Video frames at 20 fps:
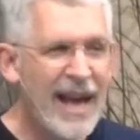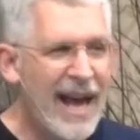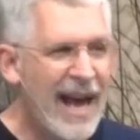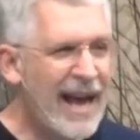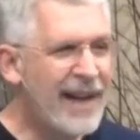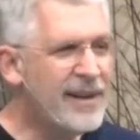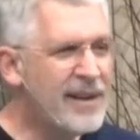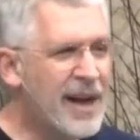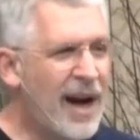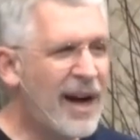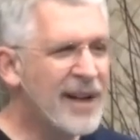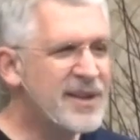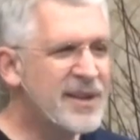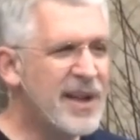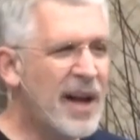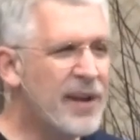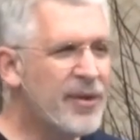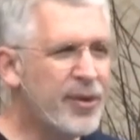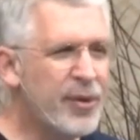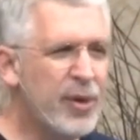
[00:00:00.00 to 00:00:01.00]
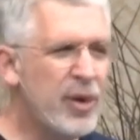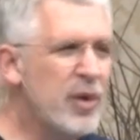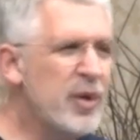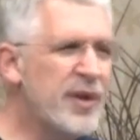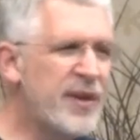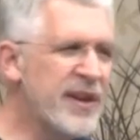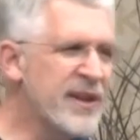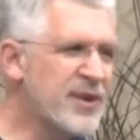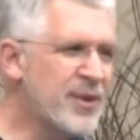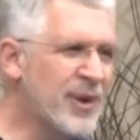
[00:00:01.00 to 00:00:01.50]
And God's not through
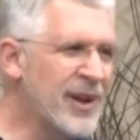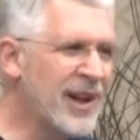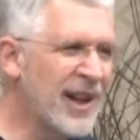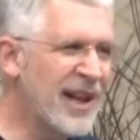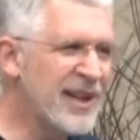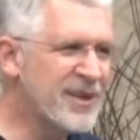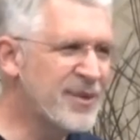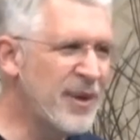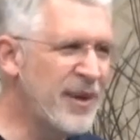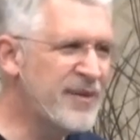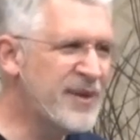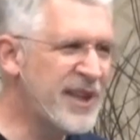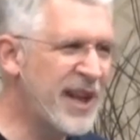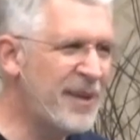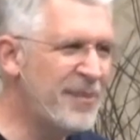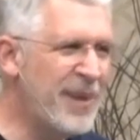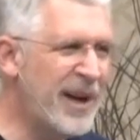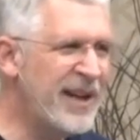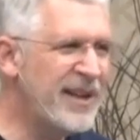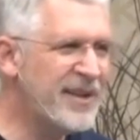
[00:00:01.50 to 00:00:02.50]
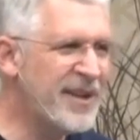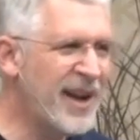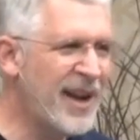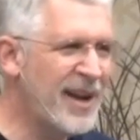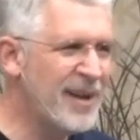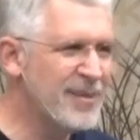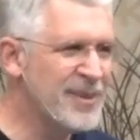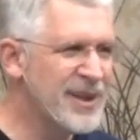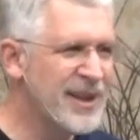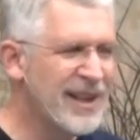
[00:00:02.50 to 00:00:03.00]
with Israel, as we've said many
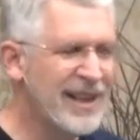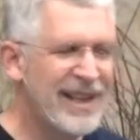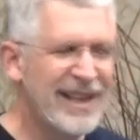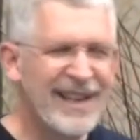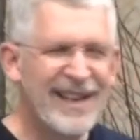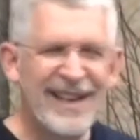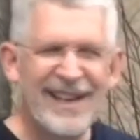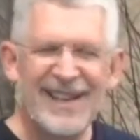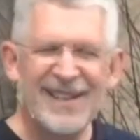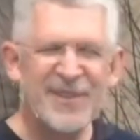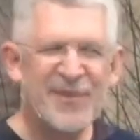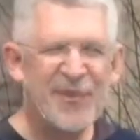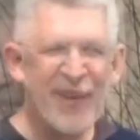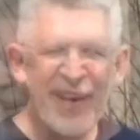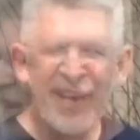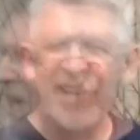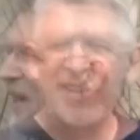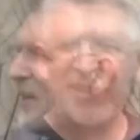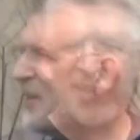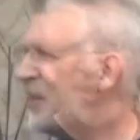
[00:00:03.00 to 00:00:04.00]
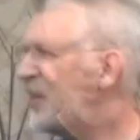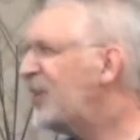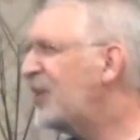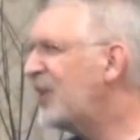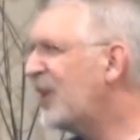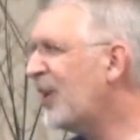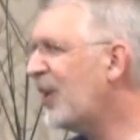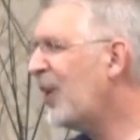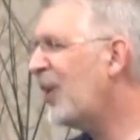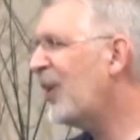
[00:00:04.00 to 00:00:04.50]
times. It's funny, too,
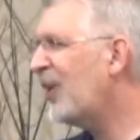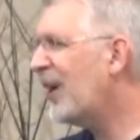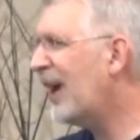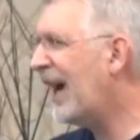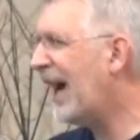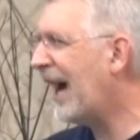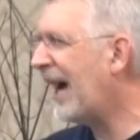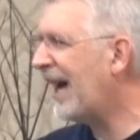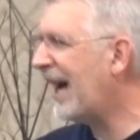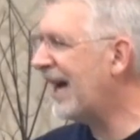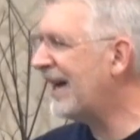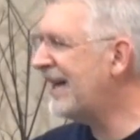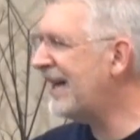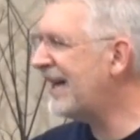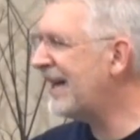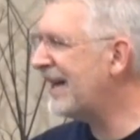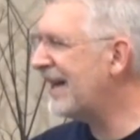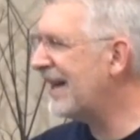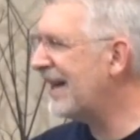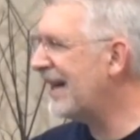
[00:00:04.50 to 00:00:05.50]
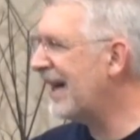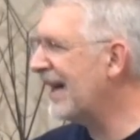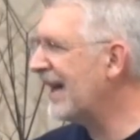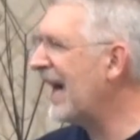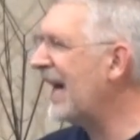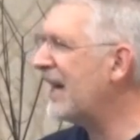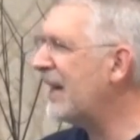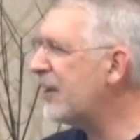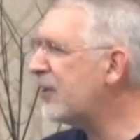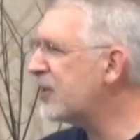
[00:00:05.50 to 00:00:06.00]
you know, I, I get a
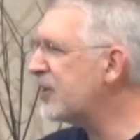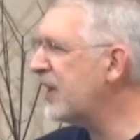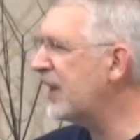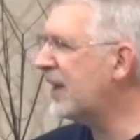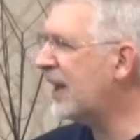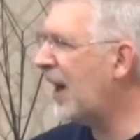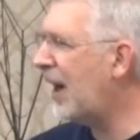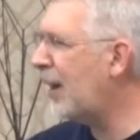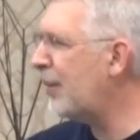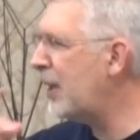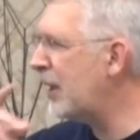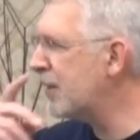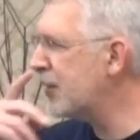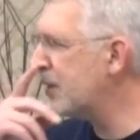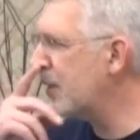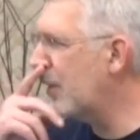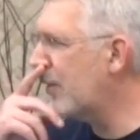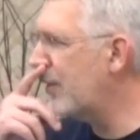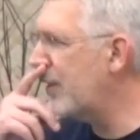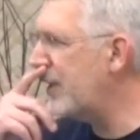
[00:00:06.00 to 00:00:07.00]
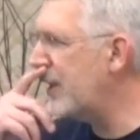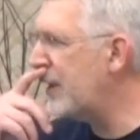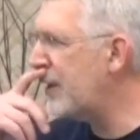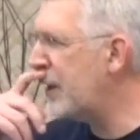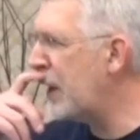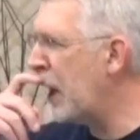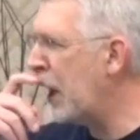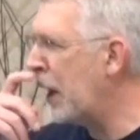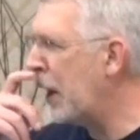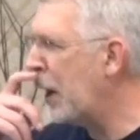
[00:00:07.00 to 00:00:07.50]
lot of interesting comments over the
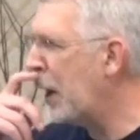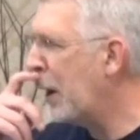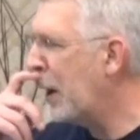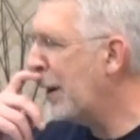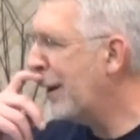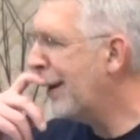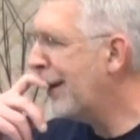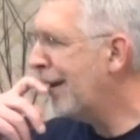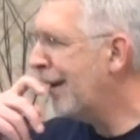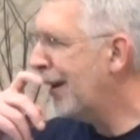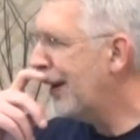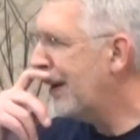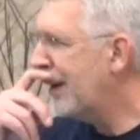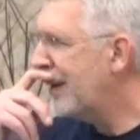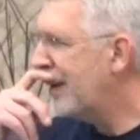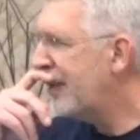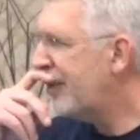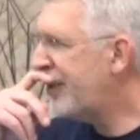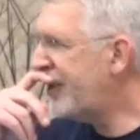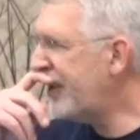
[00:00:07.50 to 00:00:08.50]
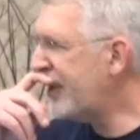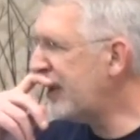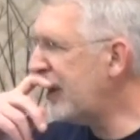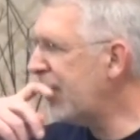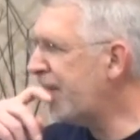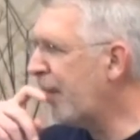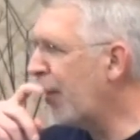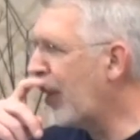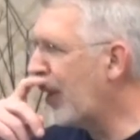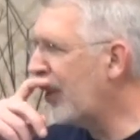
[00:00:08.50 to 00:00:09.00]
internet, particularly
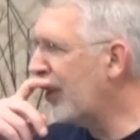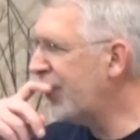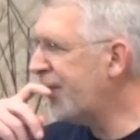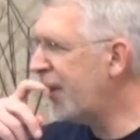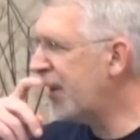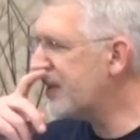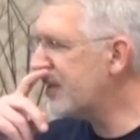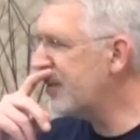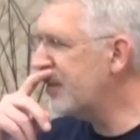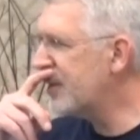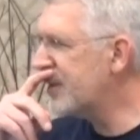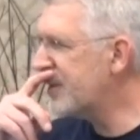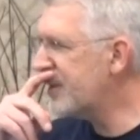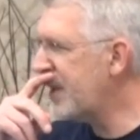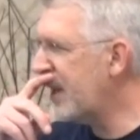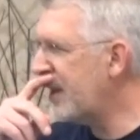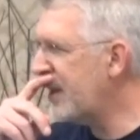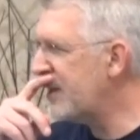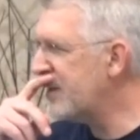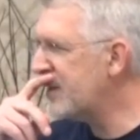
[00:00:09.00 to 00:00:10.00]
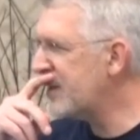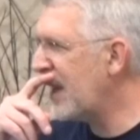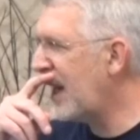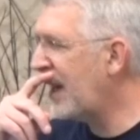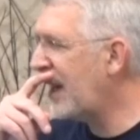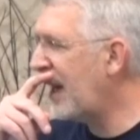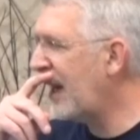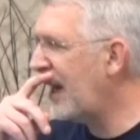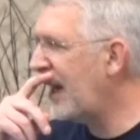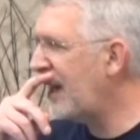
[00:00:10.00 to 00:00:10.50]
from our Old Testament studies. And,
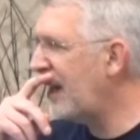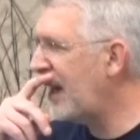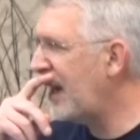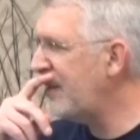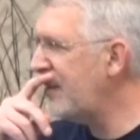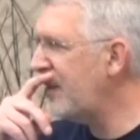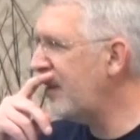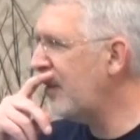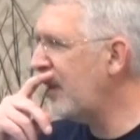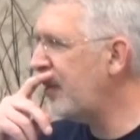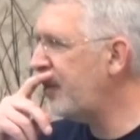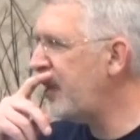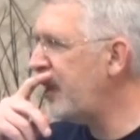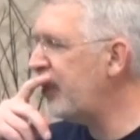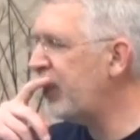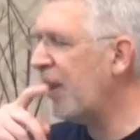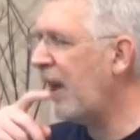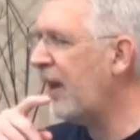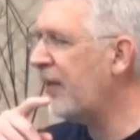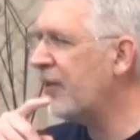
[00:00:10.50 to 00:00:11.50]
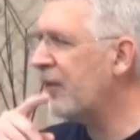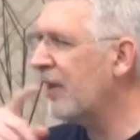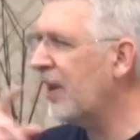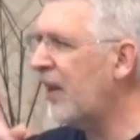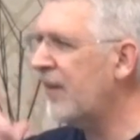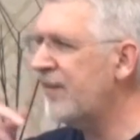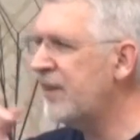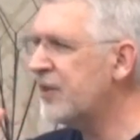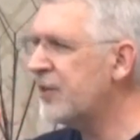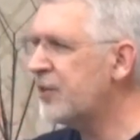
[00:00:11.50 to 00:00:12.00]
and, and you know what? People either
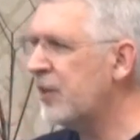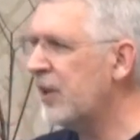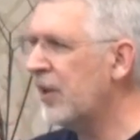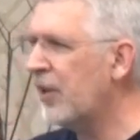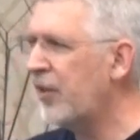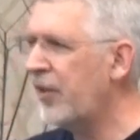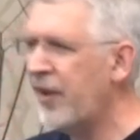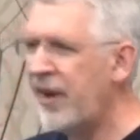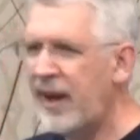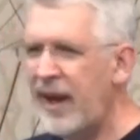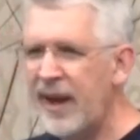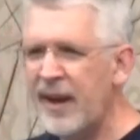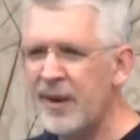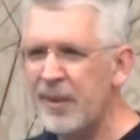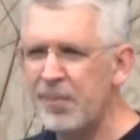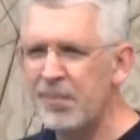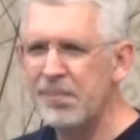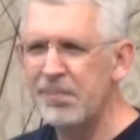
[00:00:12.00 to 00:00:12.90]
love Israel or they hate them.